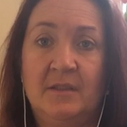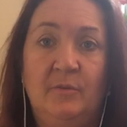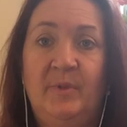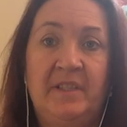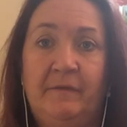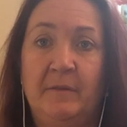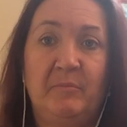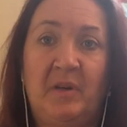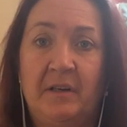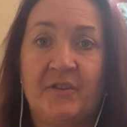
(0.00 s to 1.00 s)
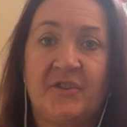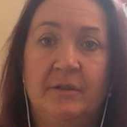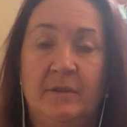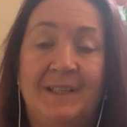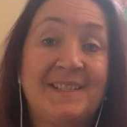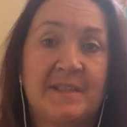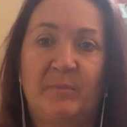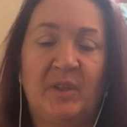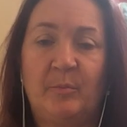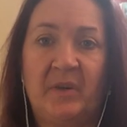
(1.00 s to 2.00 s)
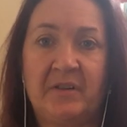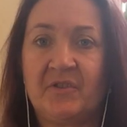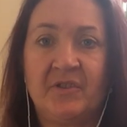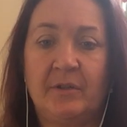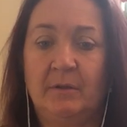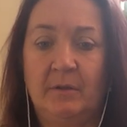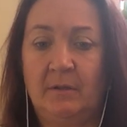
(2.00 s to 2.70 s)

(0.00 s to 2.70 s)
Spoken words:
there'll be different parts and similar parts that